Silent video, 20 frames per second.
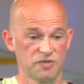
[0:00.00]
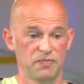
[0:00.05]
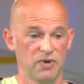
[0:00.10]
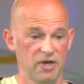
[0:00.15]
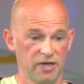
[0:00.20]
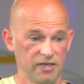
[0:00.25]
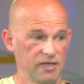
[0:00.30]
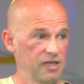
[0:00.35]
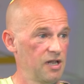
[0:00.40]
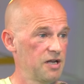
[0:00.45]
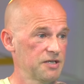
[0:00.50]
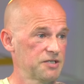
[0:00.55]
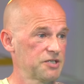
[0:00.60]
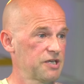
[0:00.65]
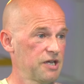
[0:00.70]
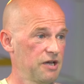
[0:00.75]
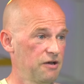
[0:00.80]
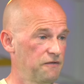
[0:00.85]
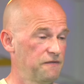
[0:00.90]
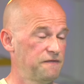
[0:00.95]
by
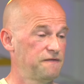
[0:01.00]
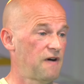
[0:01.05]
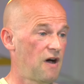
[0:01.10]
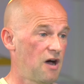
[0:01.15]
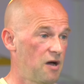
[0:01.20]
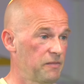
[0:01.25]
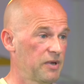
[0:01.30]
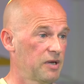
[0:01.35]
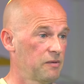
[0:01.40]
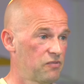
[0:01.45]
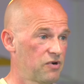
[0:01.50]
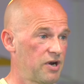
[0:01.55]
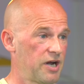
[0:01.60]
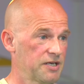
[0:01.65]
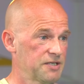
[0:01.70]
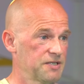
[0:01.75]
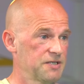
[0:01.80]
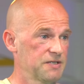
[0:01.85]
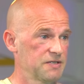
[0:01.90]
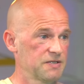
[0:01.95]
large-scale farming
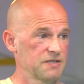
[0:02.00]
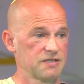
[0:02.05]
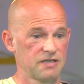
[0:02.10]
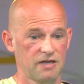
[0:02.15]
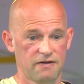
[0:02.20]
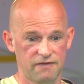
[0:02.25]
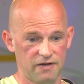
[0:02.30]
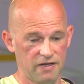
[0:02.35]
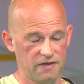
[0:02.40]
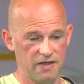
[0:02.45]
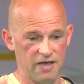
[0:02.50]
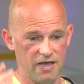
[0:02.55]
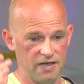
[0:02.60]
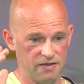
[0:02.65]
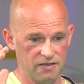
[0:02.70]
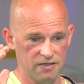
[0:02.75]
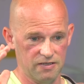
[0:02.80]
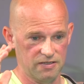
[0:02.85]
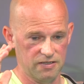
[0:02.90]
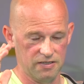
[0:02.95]
practices and stuff like
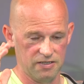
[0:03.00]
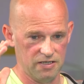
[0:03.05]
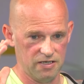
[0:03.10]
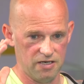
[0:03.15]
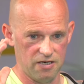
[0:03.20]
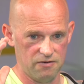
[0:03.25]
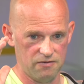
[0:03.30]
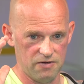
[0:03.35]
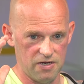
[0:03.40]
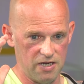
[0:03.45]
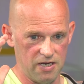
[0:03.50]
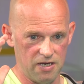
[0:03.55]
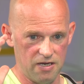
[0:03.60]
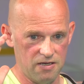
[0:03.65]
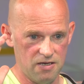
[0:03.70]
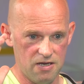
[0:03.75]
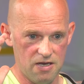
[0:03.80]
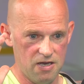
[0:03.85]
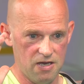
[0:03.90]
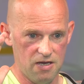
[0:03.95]

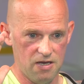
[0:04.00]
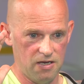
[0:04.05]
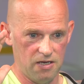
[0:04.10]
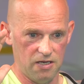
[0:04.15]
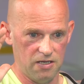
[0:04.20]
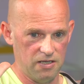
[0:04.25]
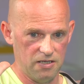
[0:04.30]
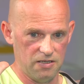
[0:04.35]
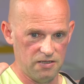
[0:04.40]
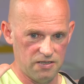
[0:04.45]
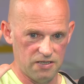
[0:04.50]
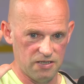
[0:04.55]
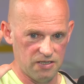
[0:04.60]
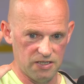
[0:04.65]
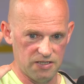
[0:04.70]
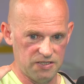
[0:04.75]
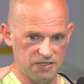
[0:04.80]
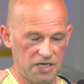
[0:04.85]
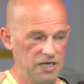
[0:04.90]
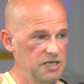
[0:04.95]
that,
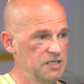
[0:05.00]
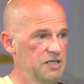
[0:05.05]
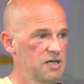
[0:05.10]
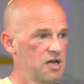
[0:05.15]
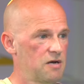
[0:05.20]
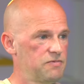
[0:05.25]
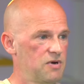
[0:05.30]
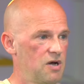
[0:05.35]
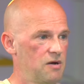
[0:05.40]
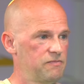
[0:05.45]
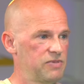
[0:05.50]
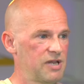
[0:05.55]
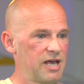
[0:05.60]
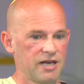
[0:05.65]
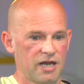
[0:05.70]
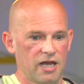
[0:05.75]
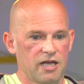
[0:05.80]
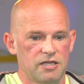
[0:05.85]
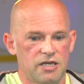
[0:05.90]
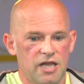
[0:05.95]
it's heating up our
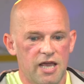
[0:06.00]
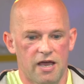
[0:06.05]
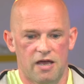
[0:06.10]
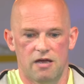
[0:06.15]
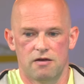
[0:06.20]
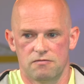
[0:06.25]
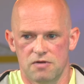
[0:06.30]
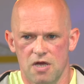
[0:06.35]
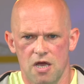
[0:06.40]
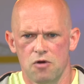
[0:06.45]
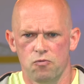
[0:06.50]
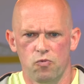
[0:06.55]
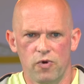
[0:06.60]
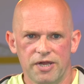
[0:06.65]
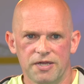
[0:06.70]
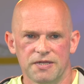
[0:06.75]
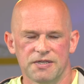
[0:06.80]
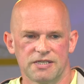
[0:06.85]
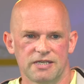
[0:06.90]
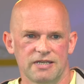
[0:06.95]
planet. And we
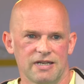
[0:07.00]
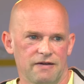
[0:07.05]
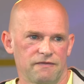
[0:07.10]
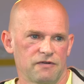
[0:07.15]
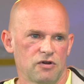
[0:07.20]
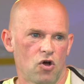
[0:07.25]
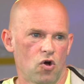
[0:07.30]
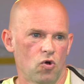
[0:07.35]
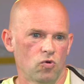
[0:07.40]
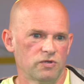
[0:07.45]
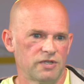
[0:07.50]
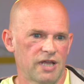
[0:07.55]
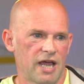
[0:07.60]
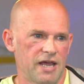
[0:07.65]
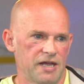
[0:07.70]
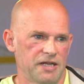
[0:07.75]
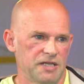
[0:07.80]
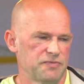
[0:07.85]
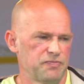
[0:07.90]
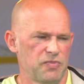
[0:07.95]
can still have cold
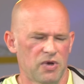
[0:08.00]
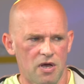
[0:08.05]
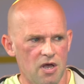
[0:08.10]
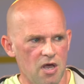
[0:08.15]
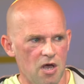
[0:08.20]
days, but